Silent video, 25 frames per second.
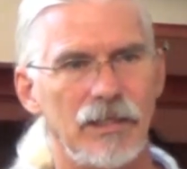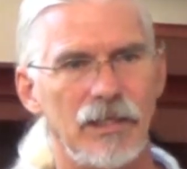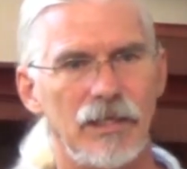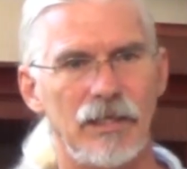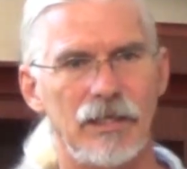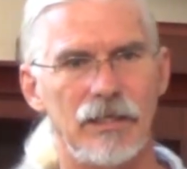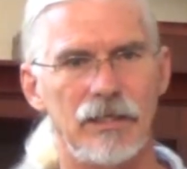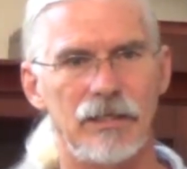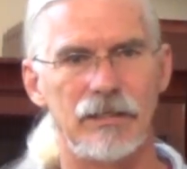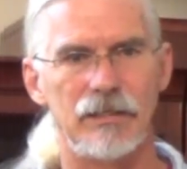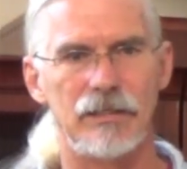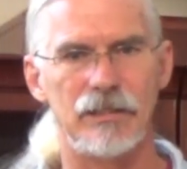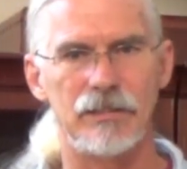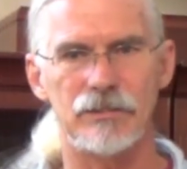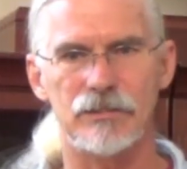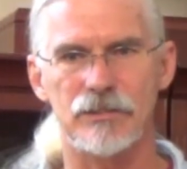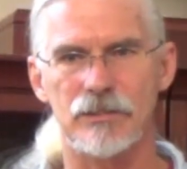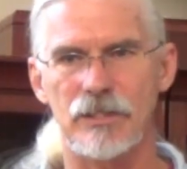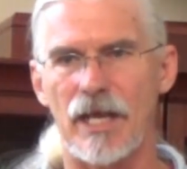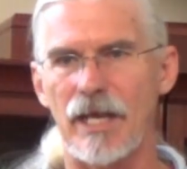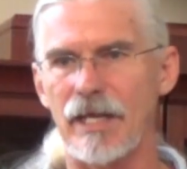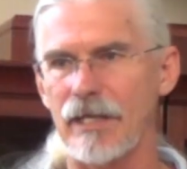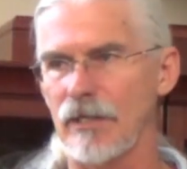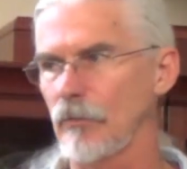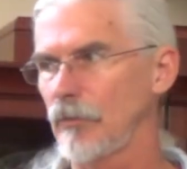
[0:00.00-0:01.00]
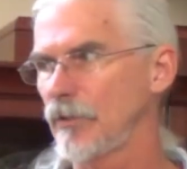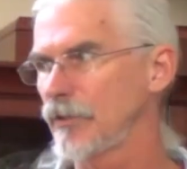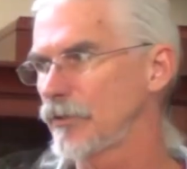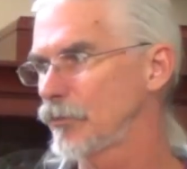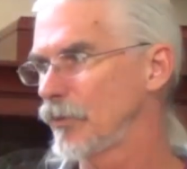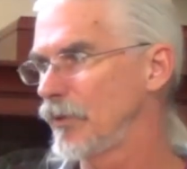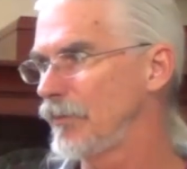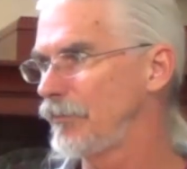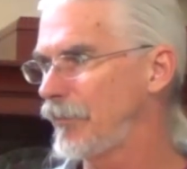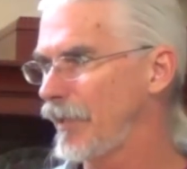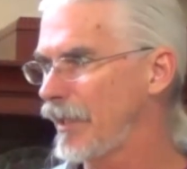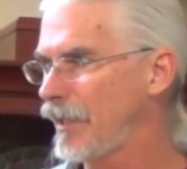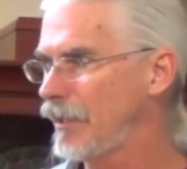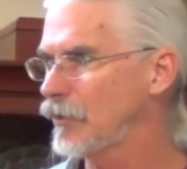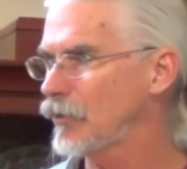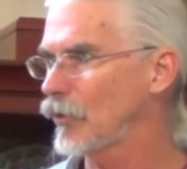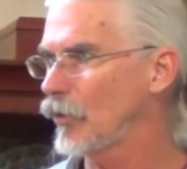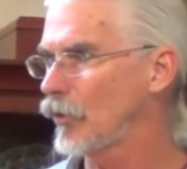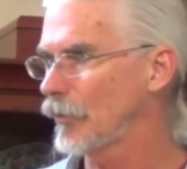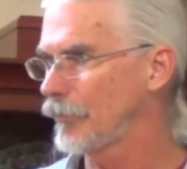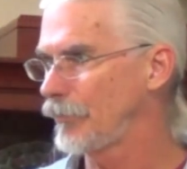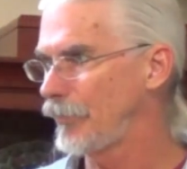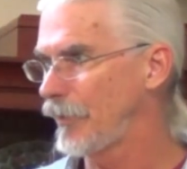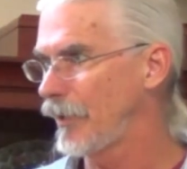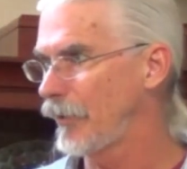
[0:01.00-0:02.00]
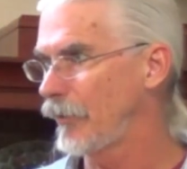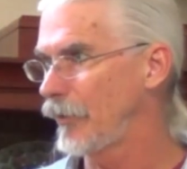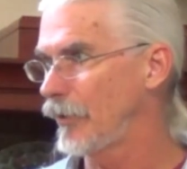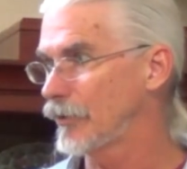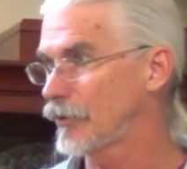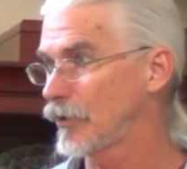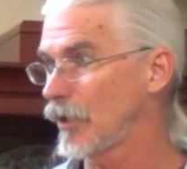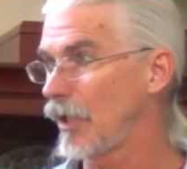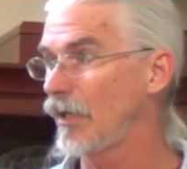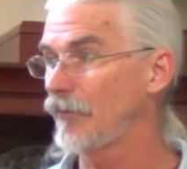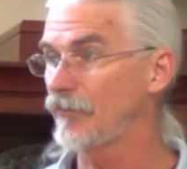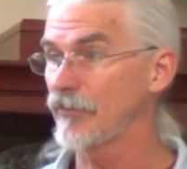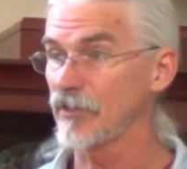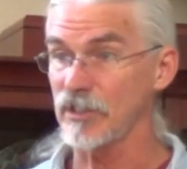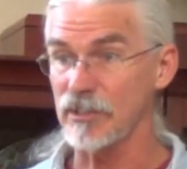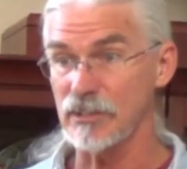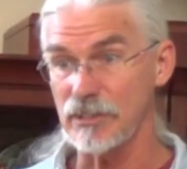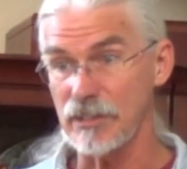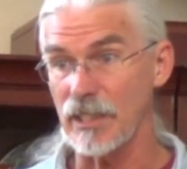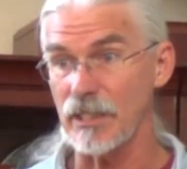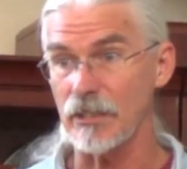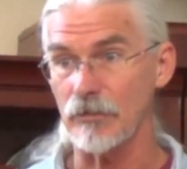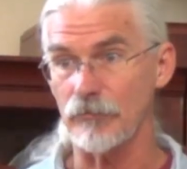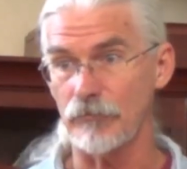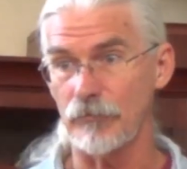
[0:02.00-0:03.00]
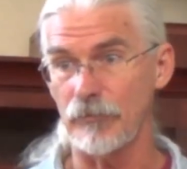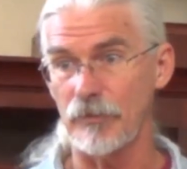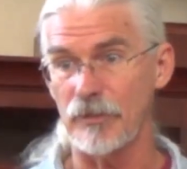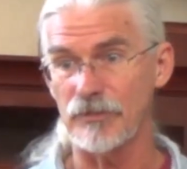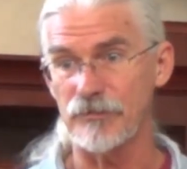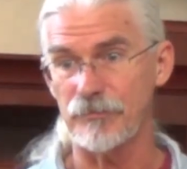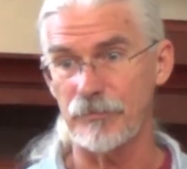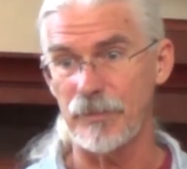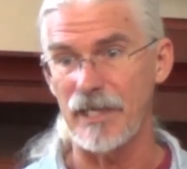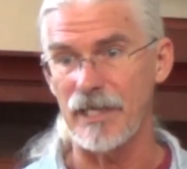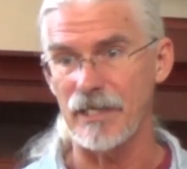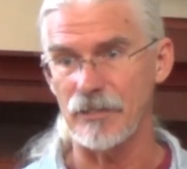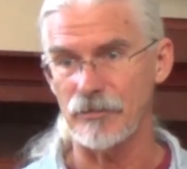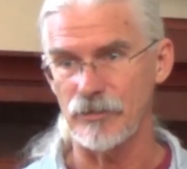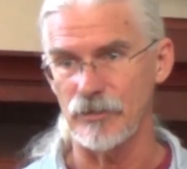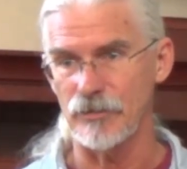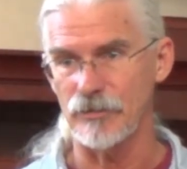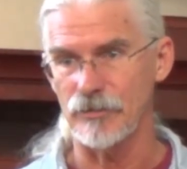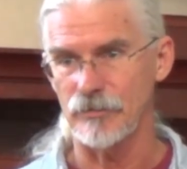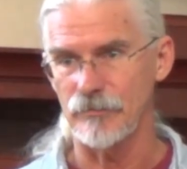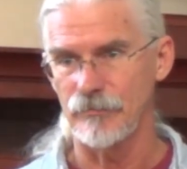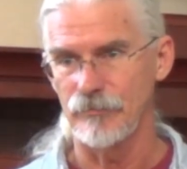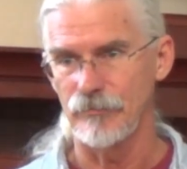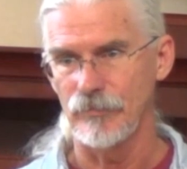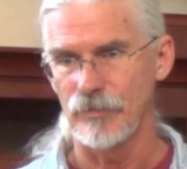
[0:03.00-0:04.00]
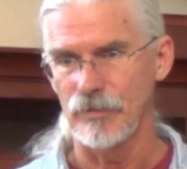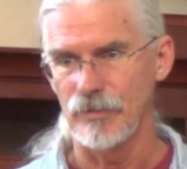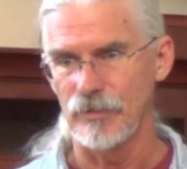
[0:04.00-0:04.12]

uh, his title is "Repent or Perish," obviously taken from this passage.